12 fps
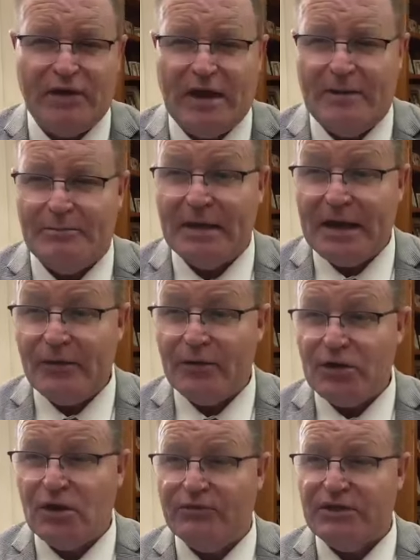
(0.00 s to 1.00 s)
of uh,
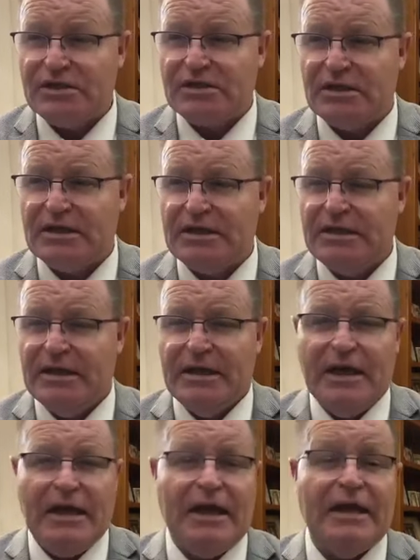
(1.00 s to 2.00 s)
Mary, obviously,
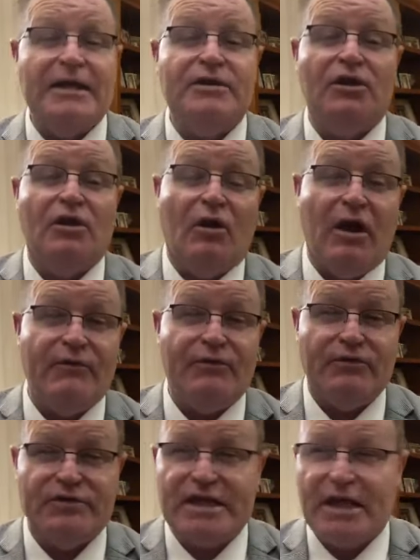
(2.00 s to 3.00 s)
in the
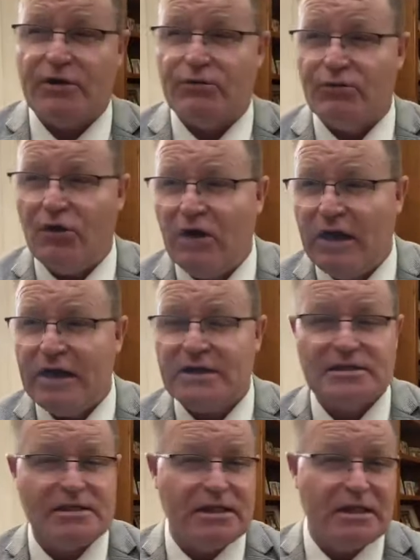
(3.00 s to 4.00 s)
life of
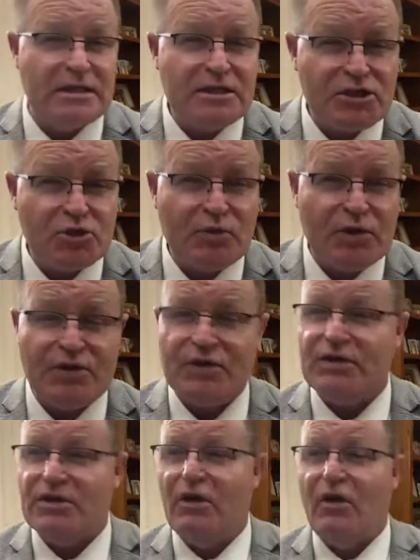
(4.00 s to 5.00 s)
Zacharias and Elizabeth,
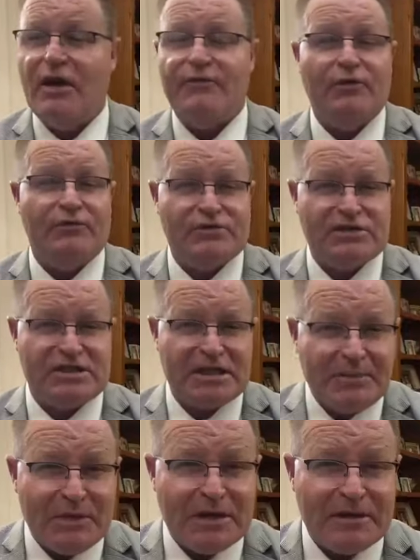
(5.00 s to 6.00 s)
in the life of
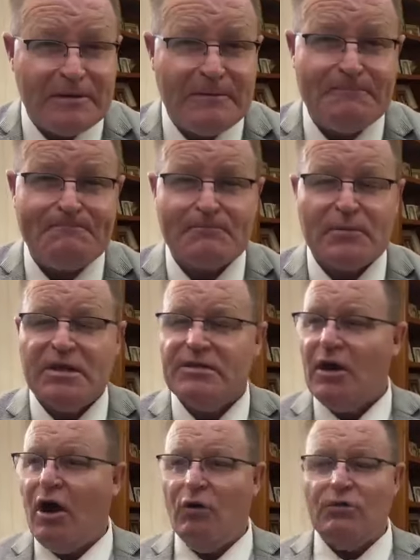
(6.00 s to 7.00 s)
Simeon.
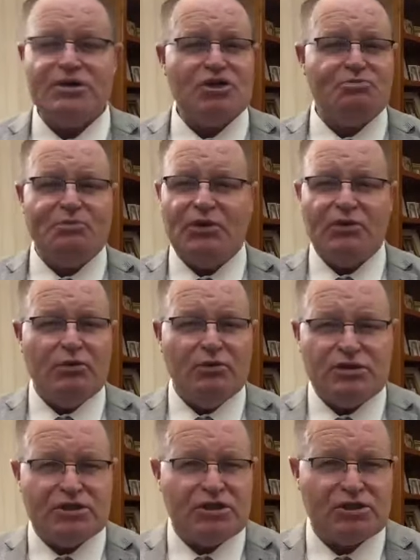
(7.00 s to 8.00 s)
The Holy Spirit
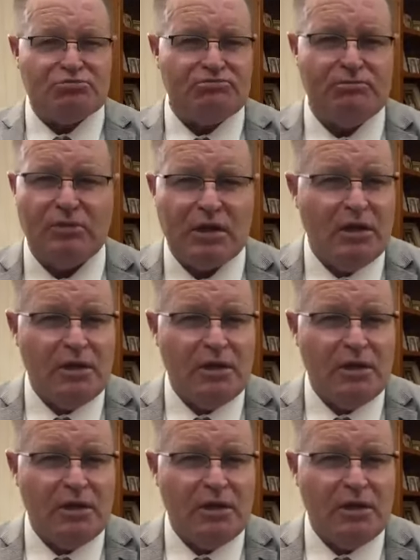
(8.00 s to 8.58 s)
was just